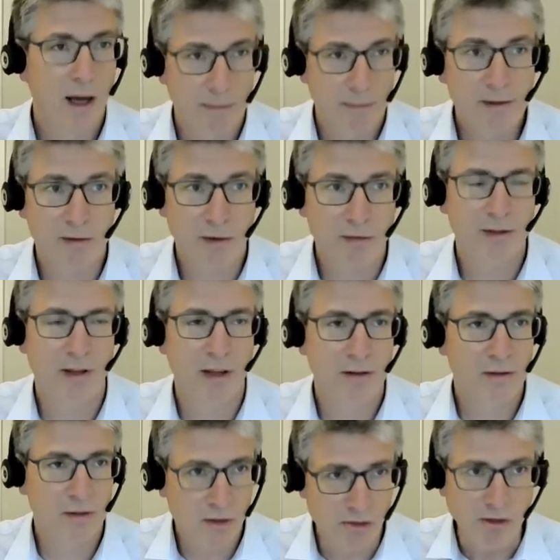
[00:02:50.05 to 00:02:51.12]
And this is obviously
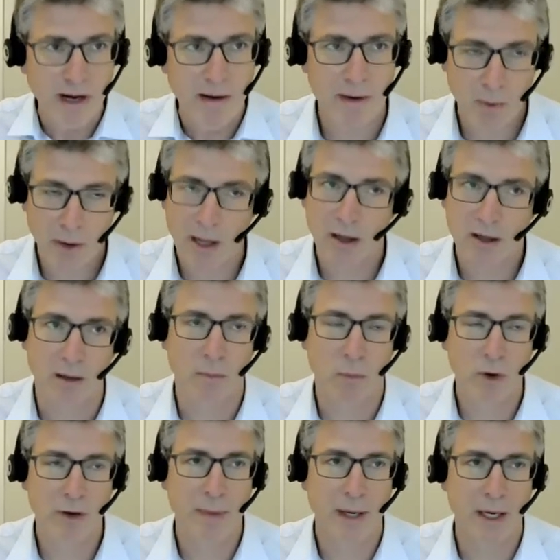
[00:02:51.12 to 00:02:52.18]
extremely welcome.
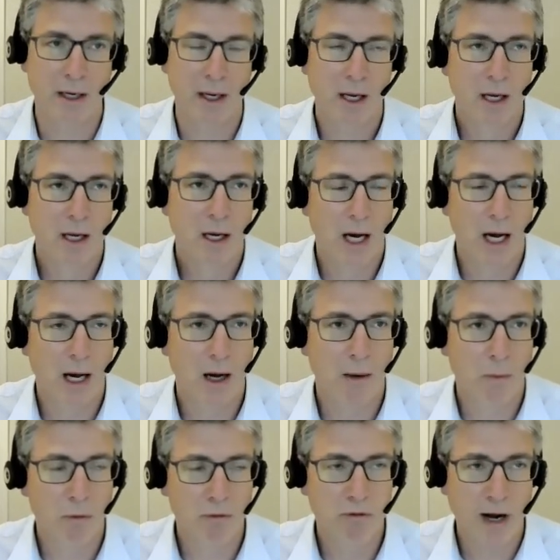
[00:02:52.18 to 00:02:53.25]
We've been
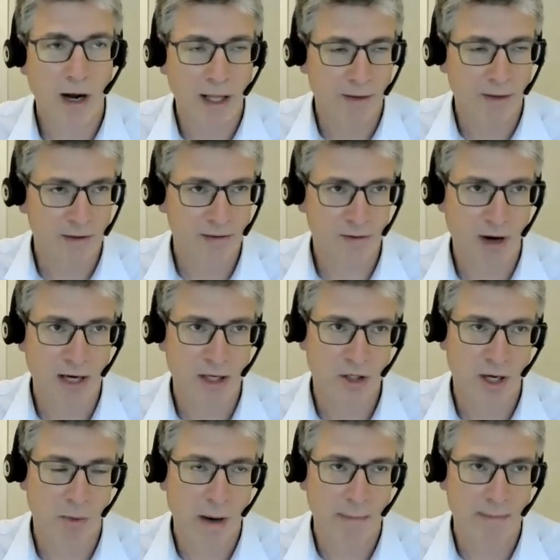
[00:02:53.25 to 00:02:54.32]
uh, running this
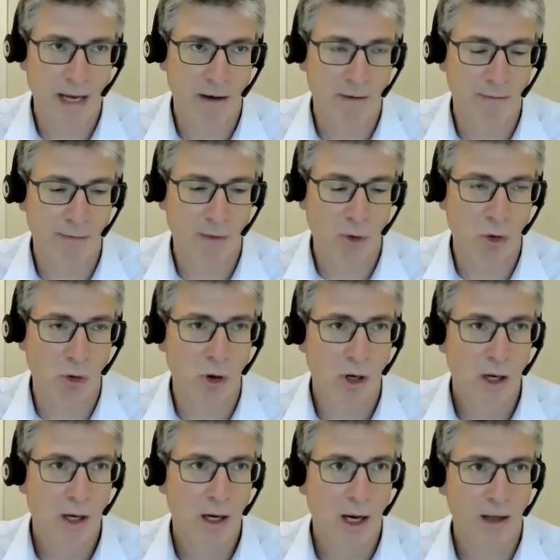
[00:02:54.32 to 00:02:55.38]
strategy at WHEB now for
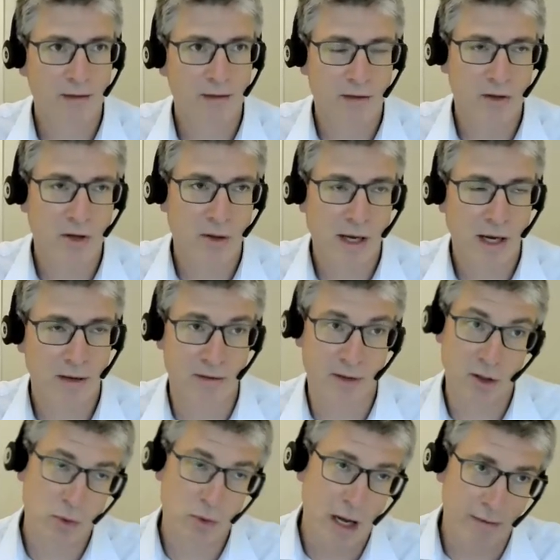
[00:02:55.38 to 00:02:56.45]
uh, since
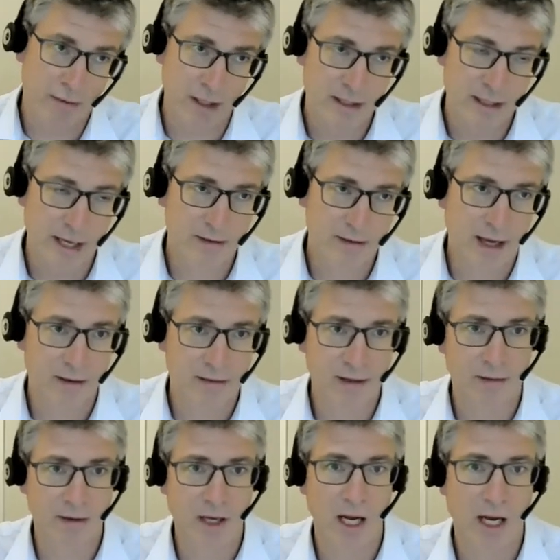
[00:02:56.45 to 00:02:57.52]
2012, and in Ted's case,
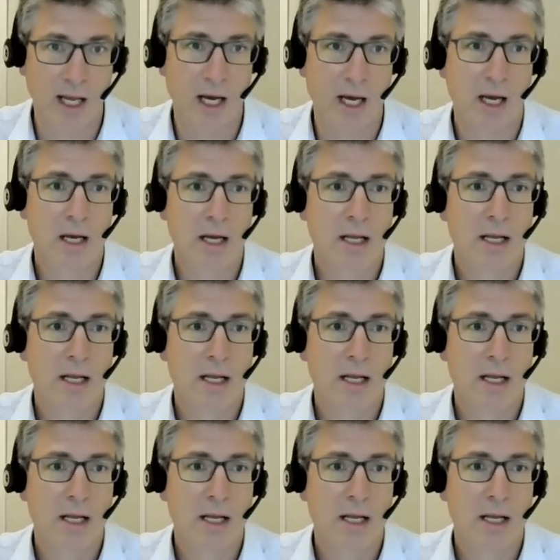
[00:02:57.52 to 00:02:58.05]
even earlier.